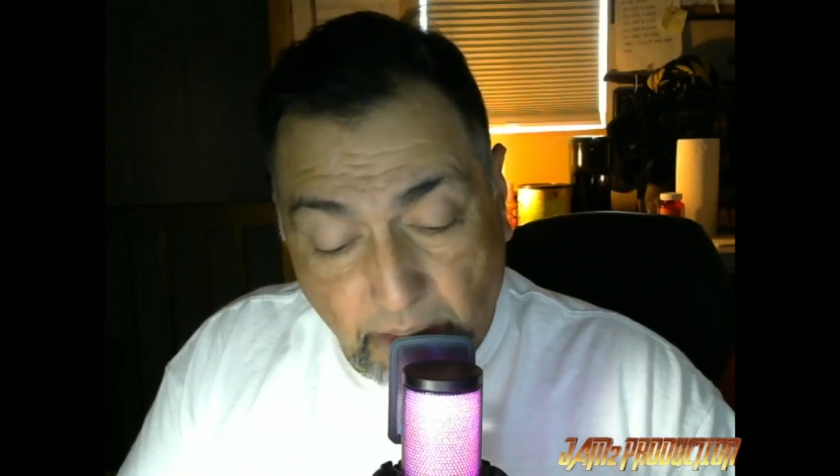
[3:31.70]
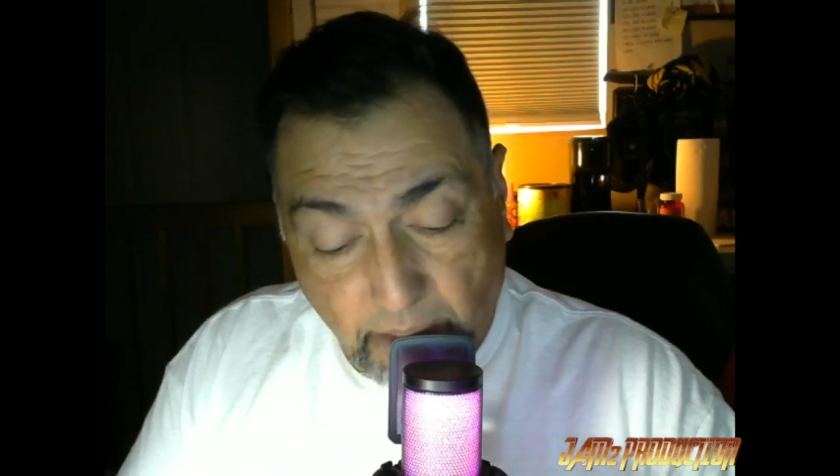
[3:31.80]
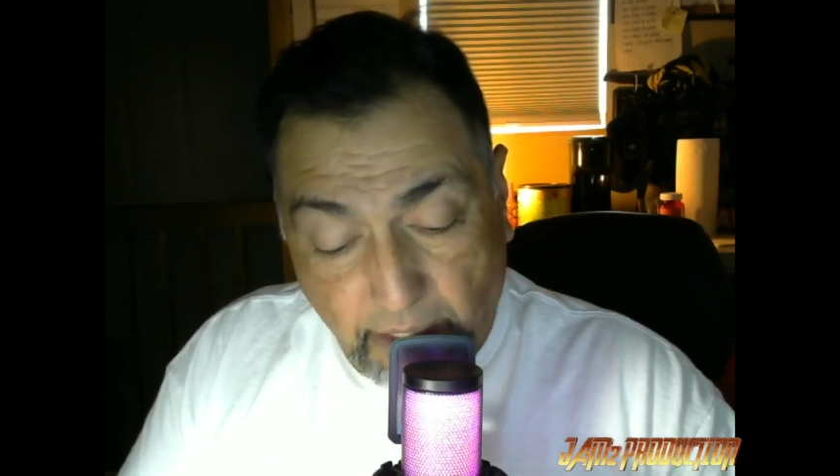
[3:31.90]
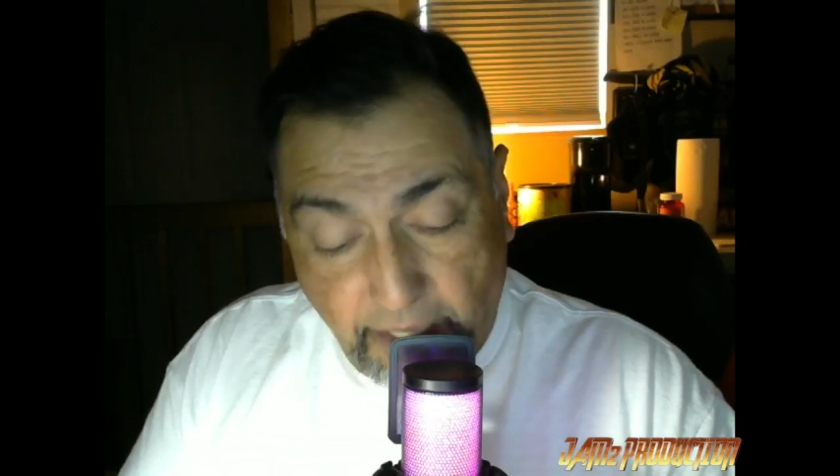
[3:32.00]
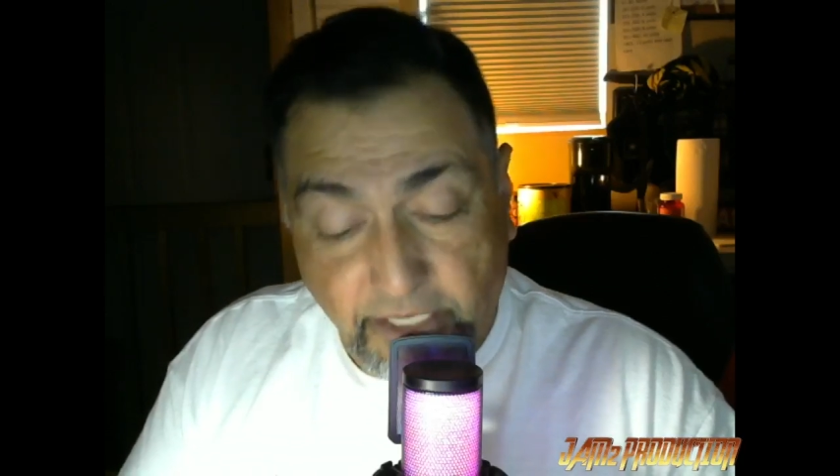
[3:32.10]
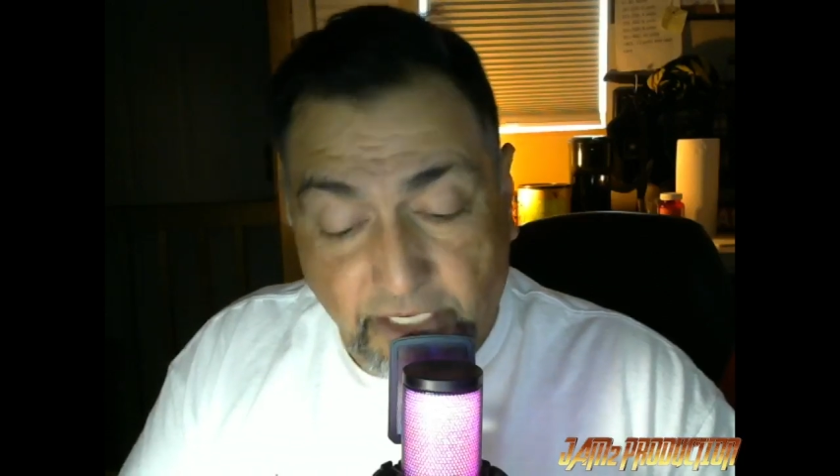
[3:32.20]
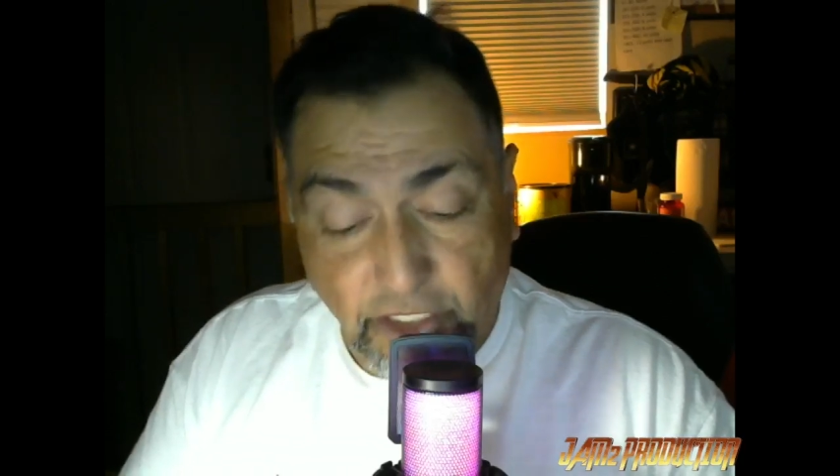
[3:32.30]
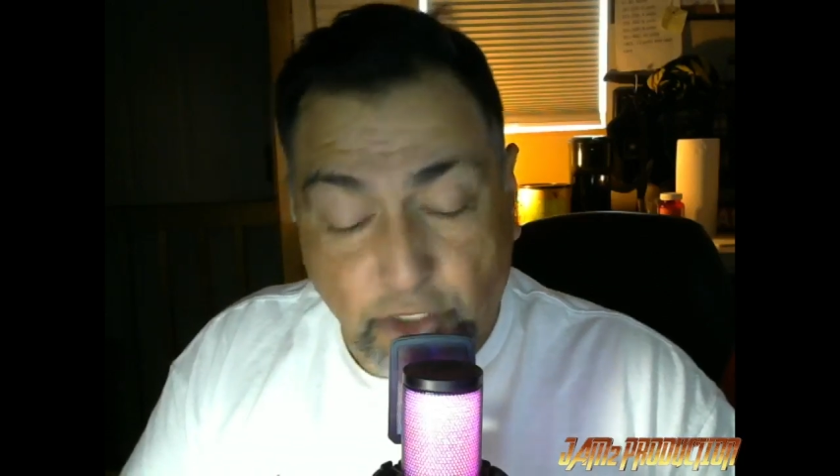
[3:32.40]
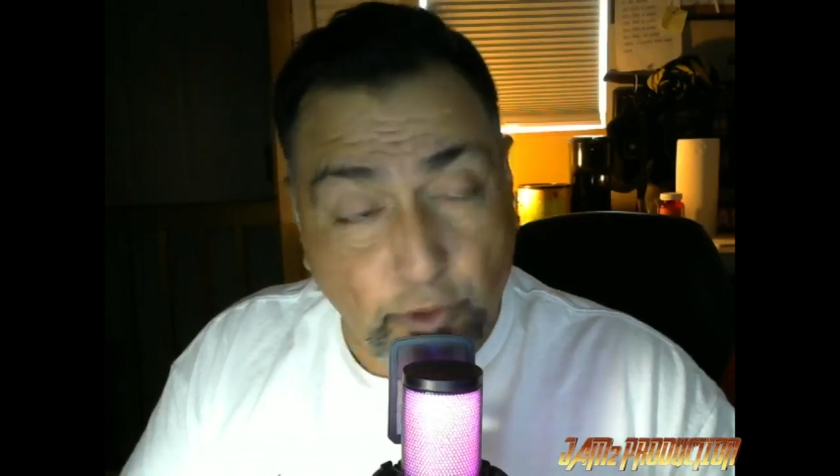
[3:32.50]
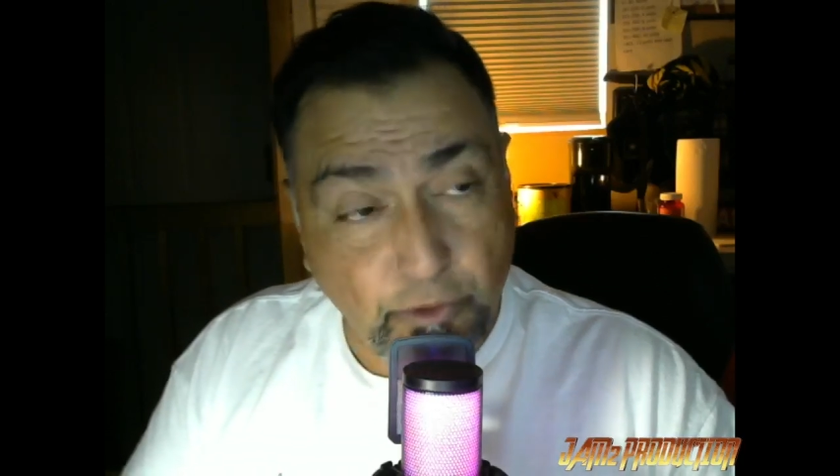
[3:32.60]
In
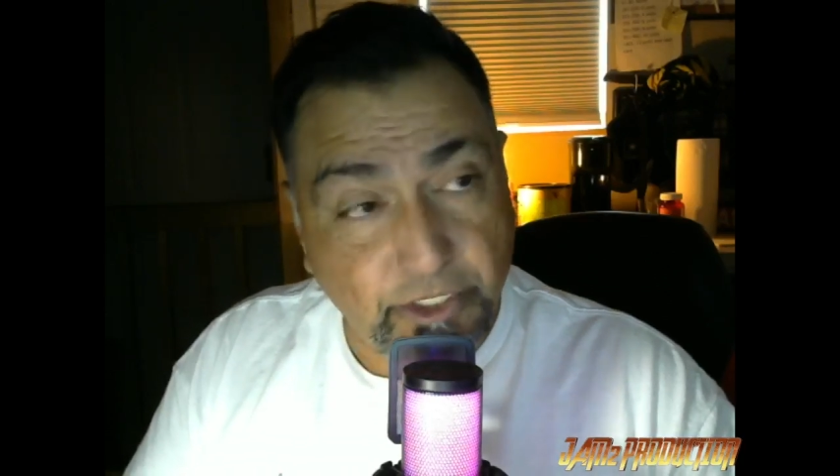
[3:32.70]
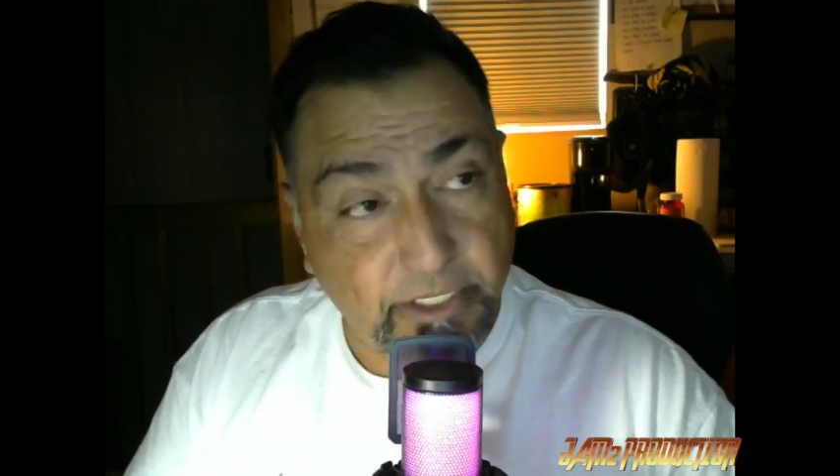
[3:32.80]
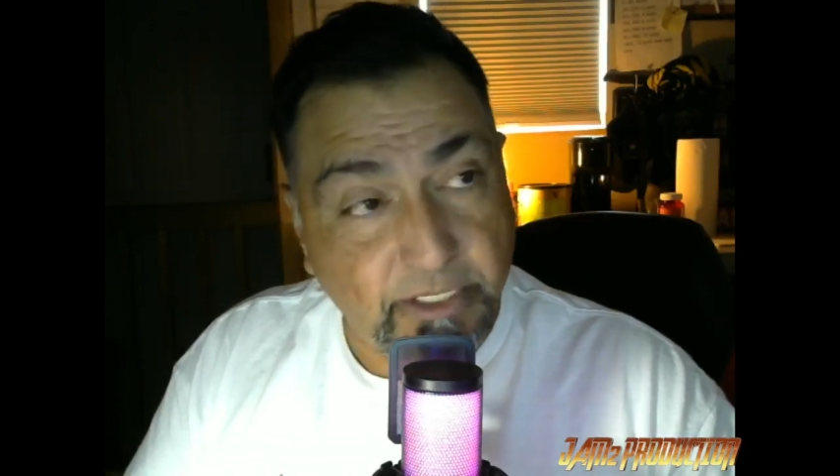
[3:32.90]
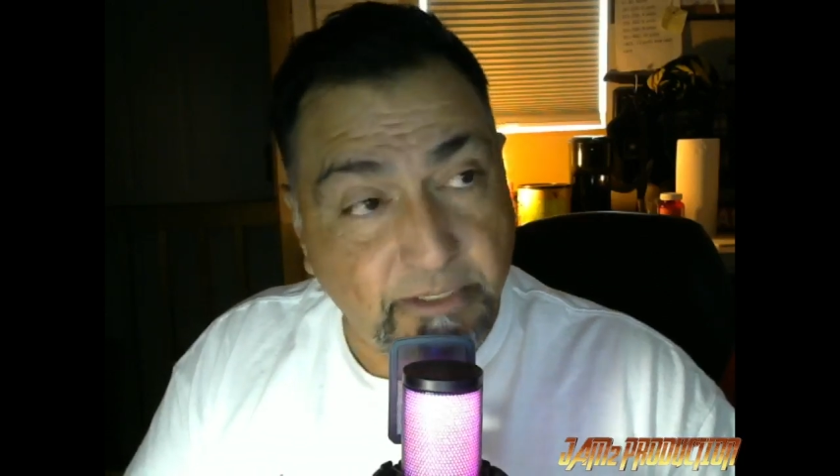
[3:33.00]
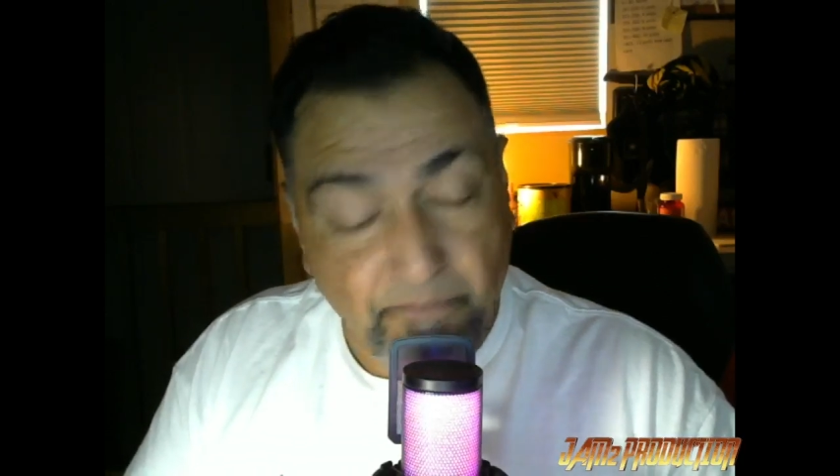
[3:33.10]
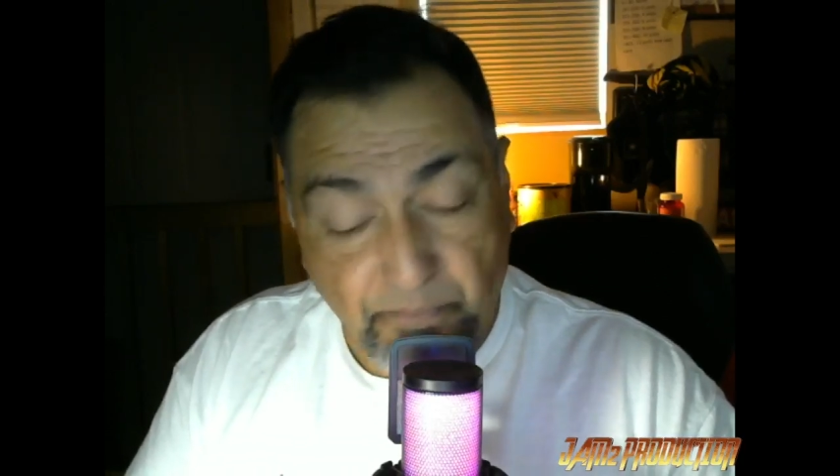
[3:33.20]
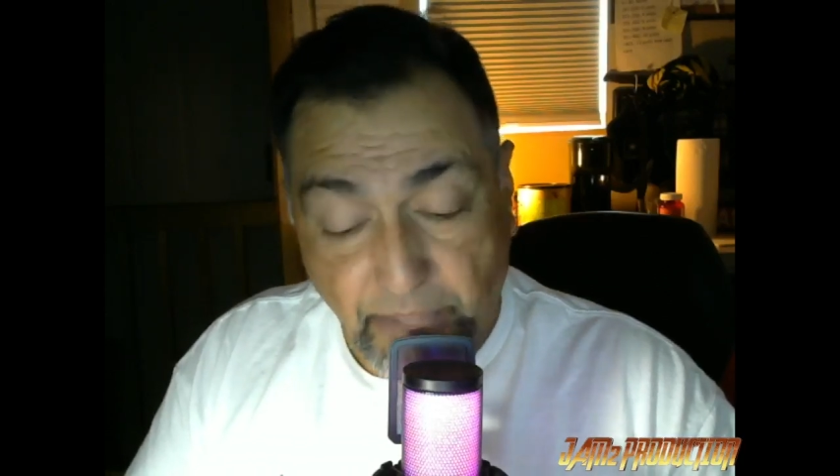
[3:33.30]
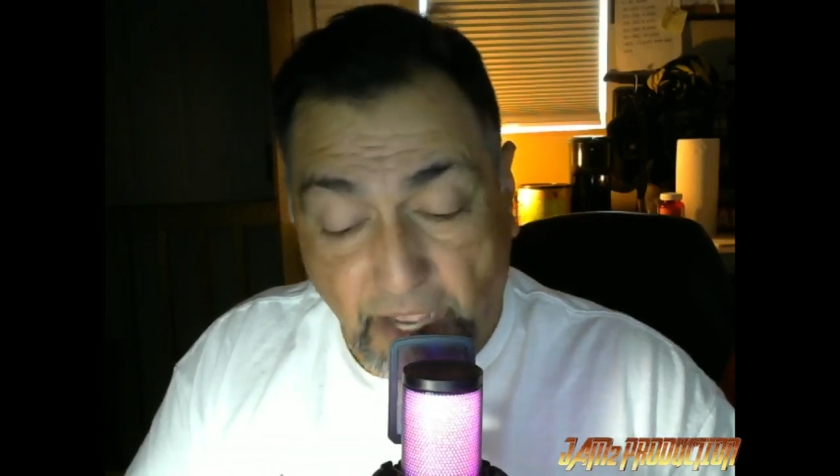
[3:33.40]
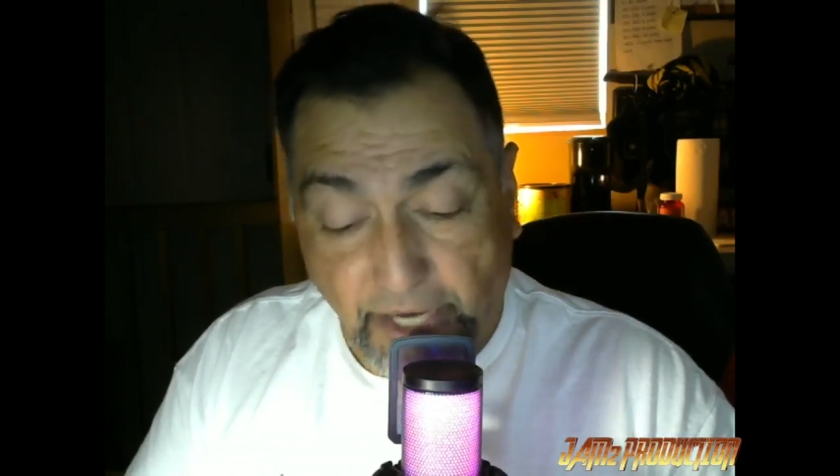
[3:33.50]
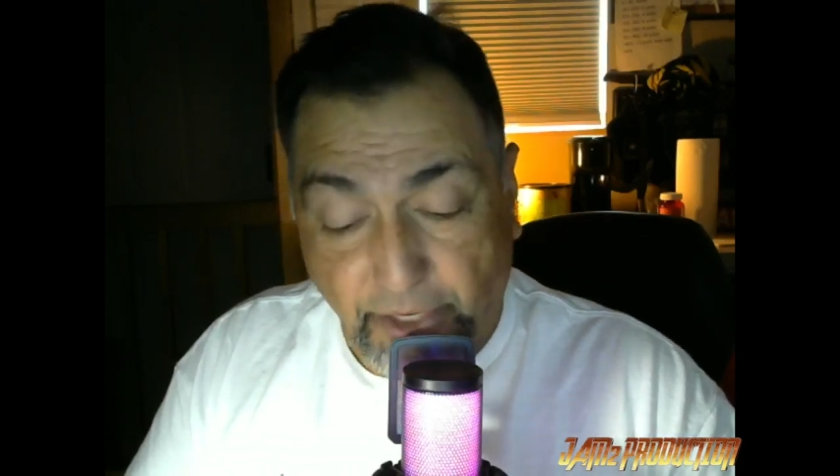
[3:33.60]
conclusion, I